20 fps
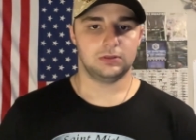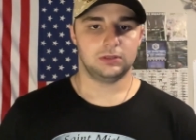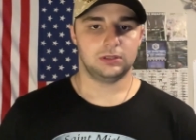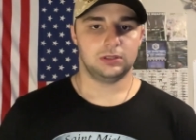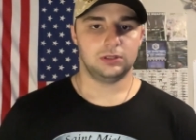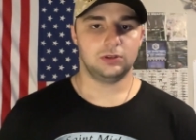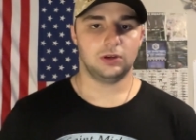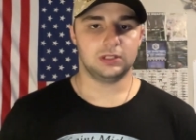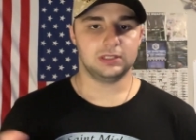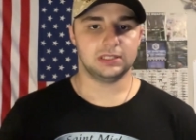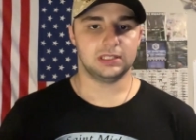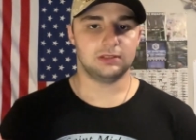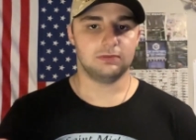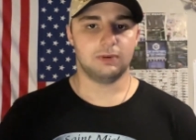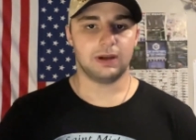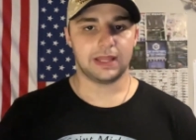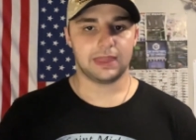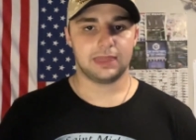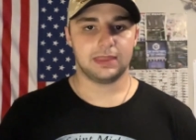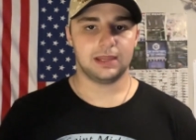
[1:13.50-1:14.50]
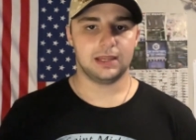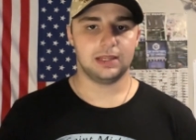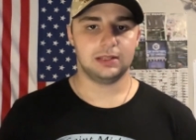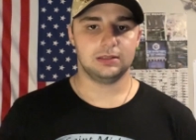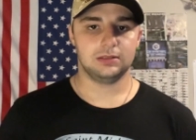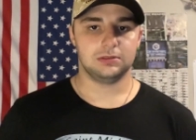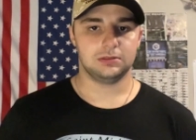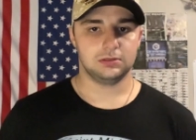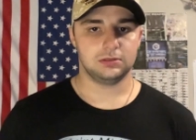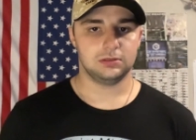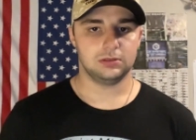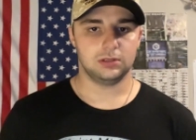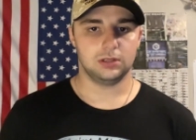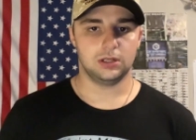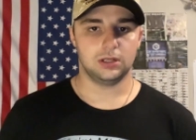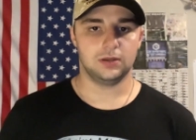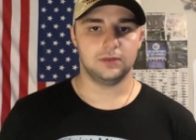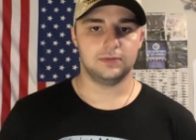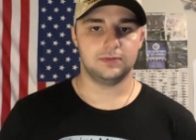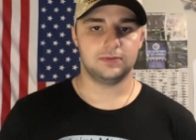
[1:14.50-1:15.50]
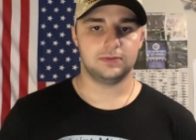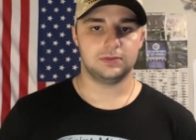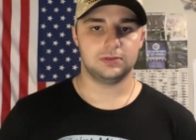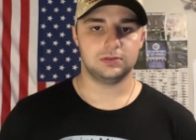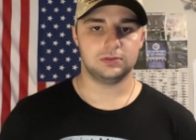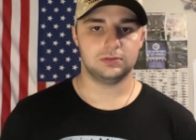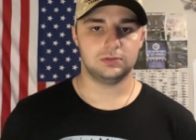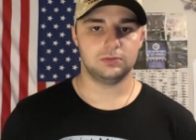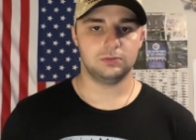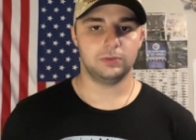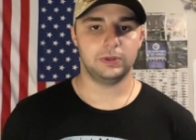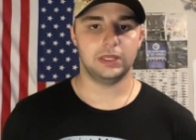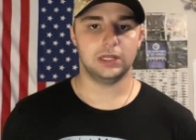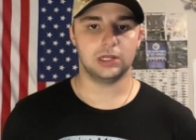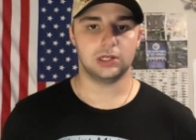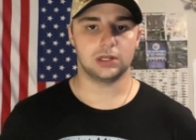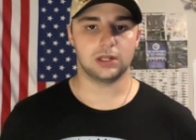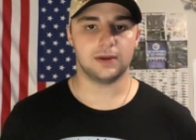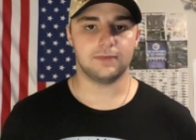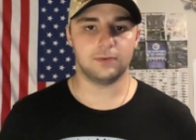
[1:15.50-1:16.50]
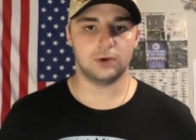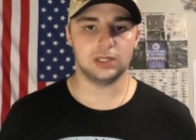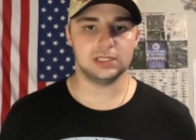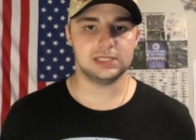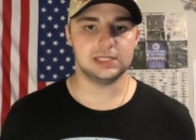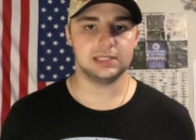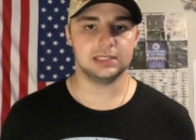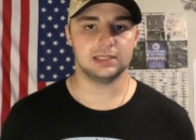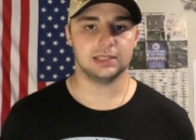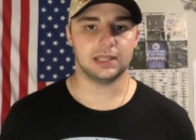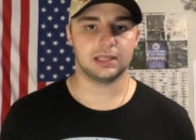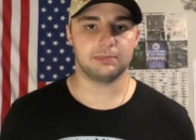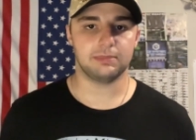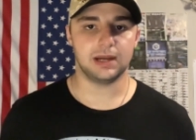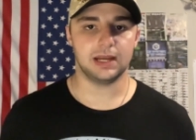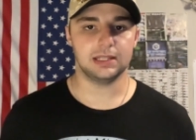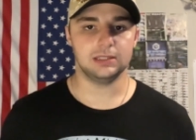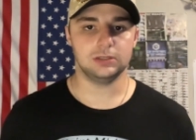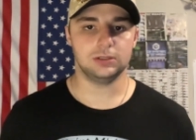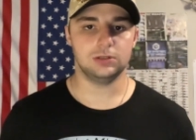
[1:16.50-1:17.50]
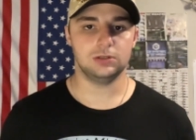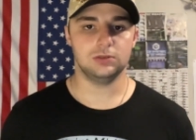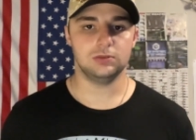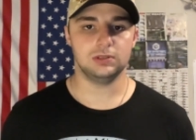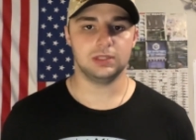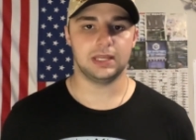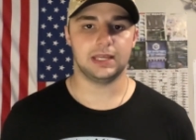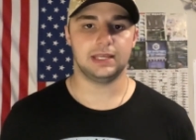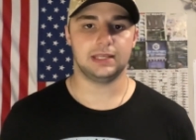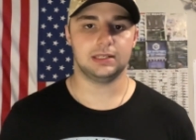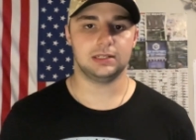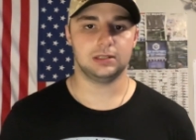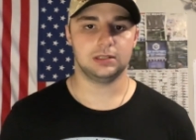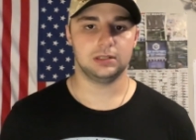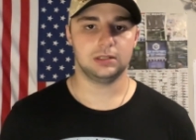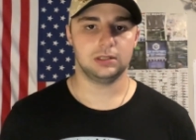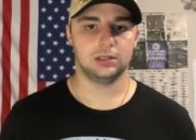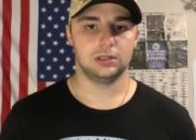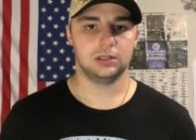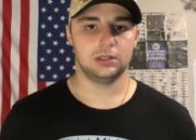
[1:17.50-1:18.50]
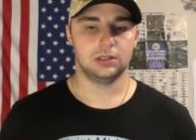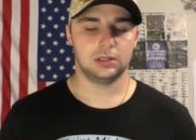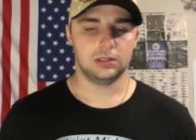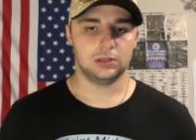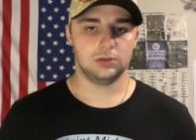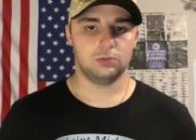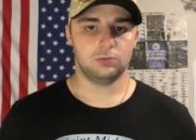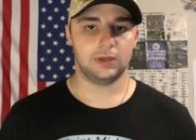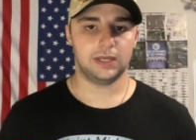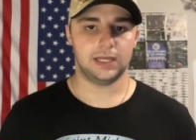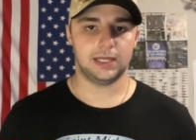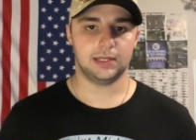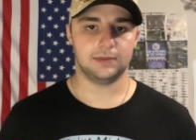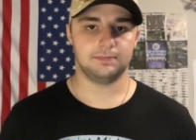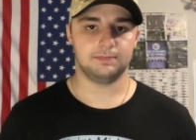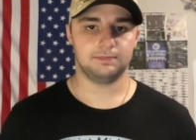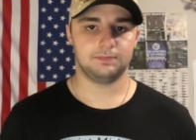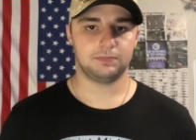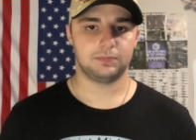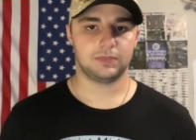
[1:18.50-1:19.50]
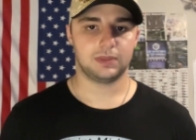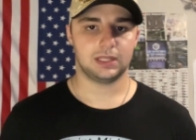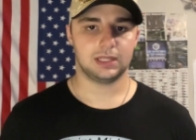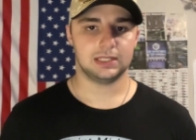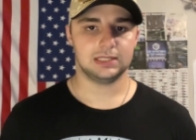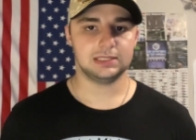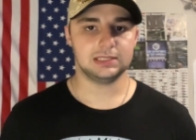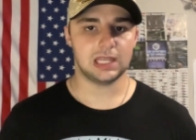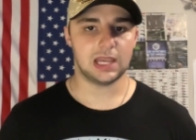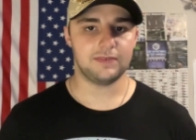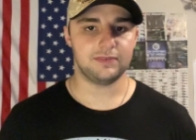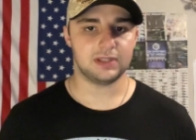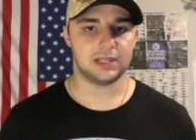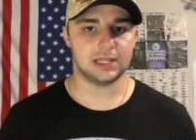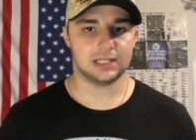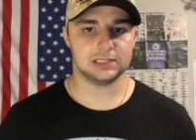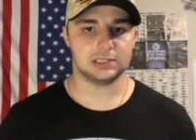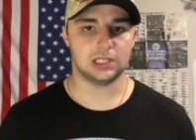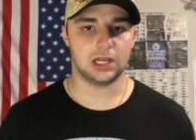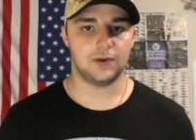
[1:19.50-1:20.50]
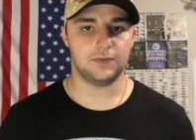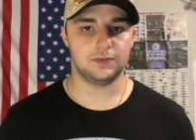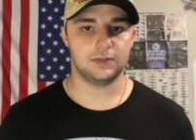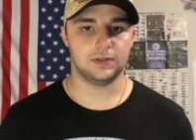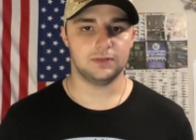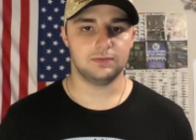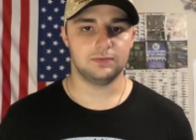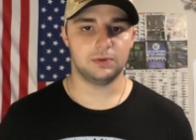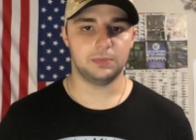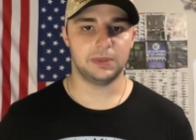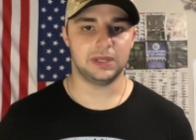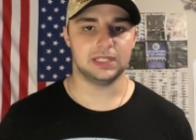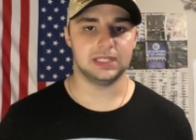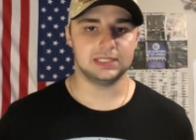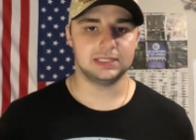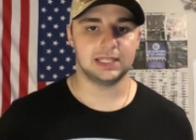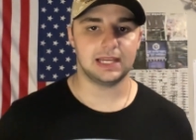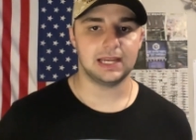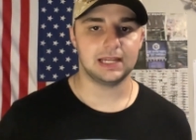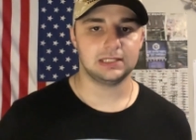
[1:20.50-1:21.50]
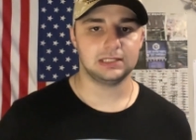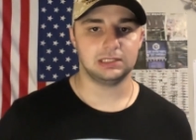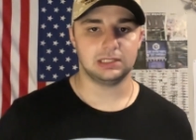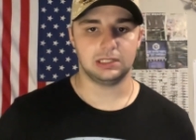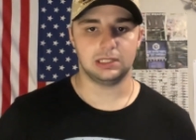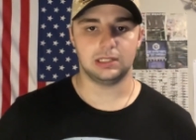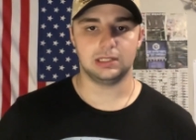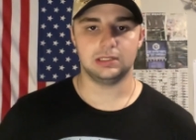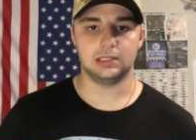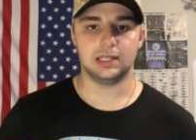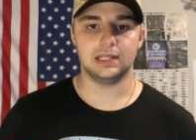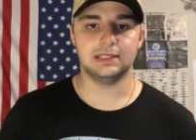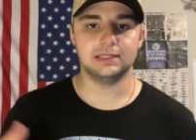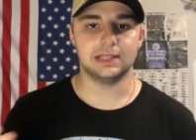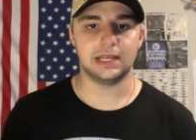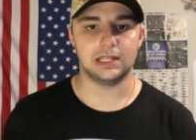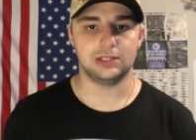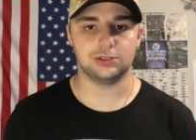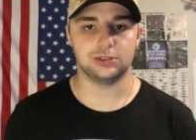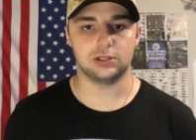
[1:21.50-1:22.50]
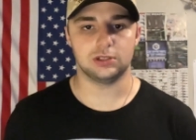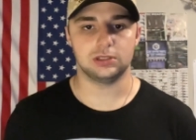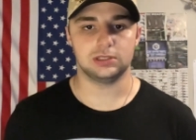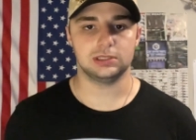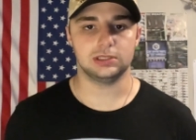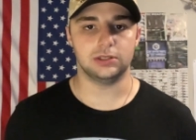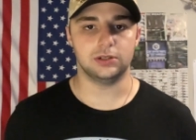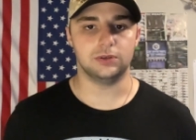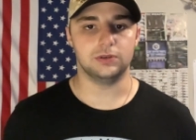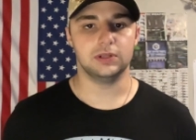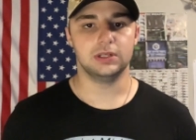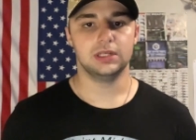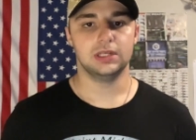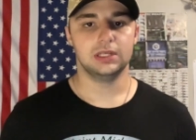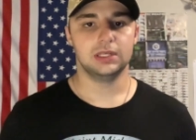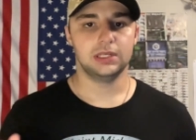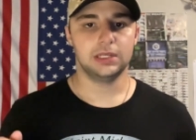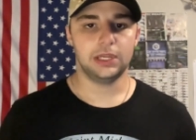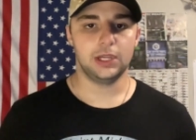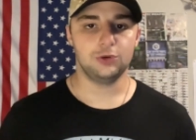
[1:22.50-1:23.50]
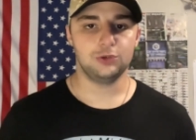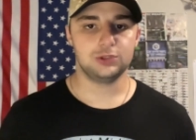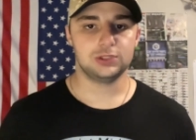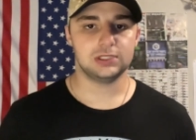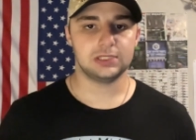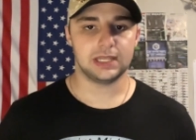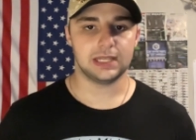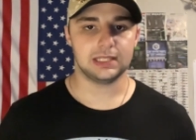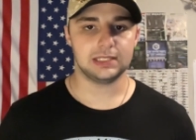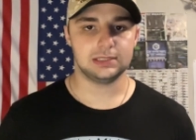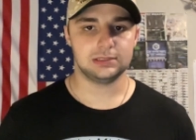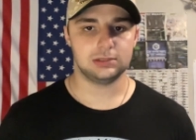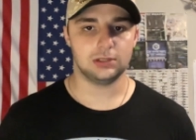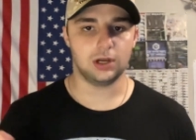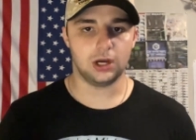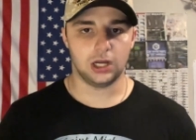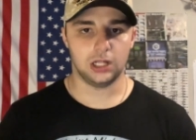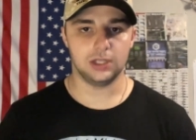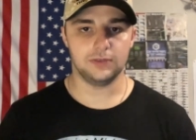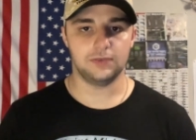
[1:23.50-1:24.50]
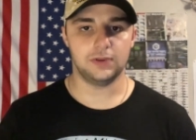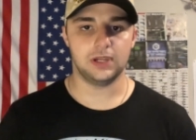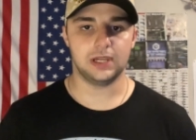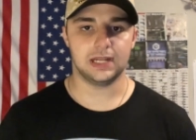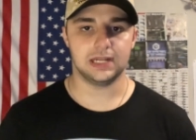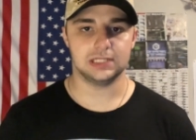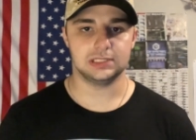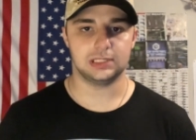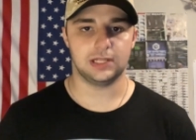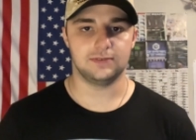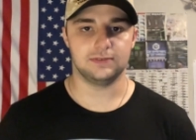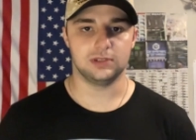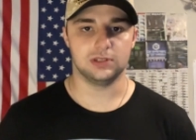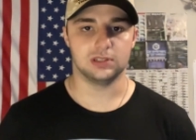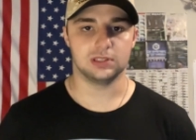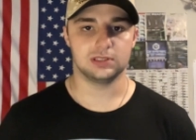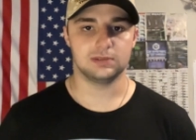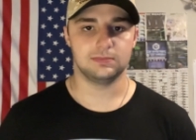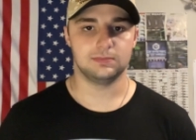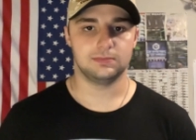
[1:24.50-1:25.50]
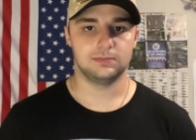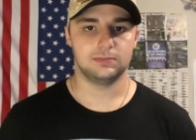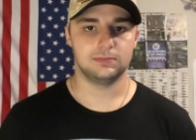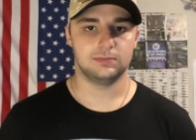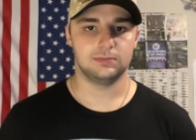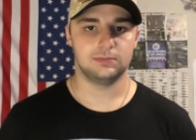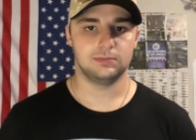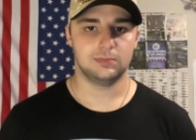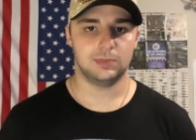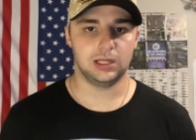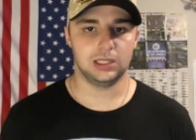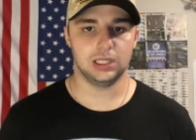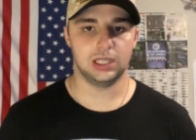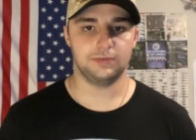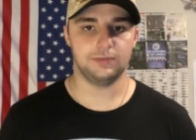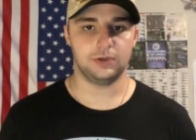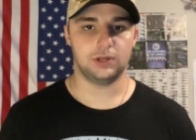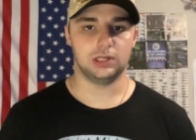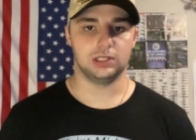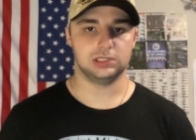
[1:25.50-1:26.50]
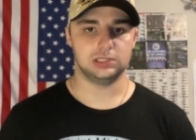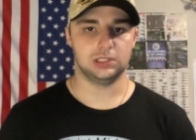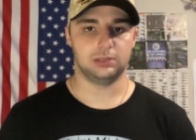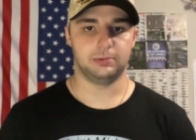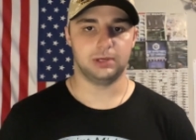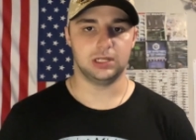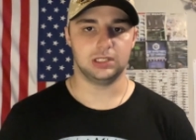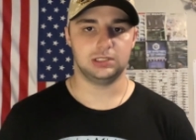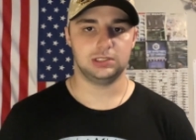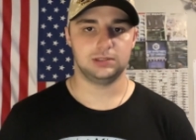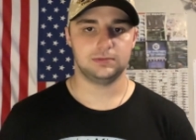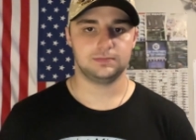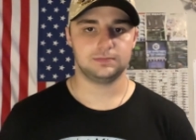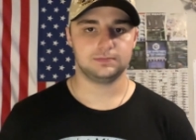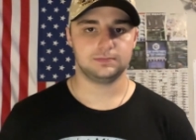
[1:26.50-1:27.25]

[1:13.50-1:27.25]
you all did the right thing of, we heard our voices, like mine too, like, we saved airsoft from being attacked and in danger, so huge thanks to all of you airsofters. I love you all so much.